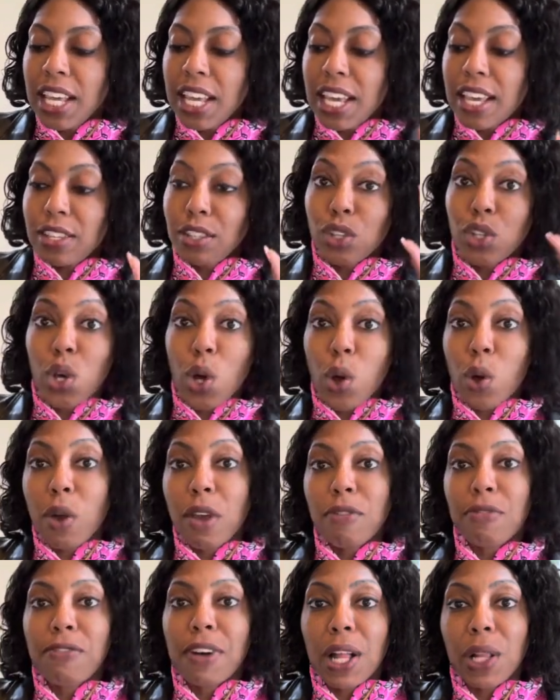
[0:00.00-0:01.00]
is go
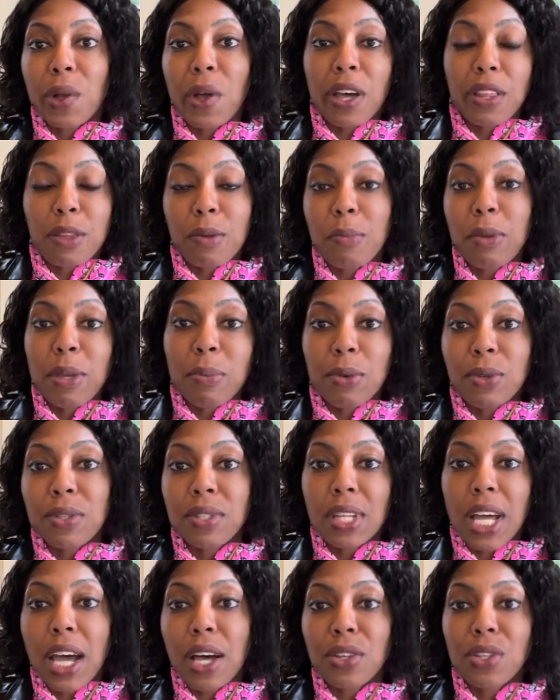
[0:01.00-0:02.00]
and follow other people's style.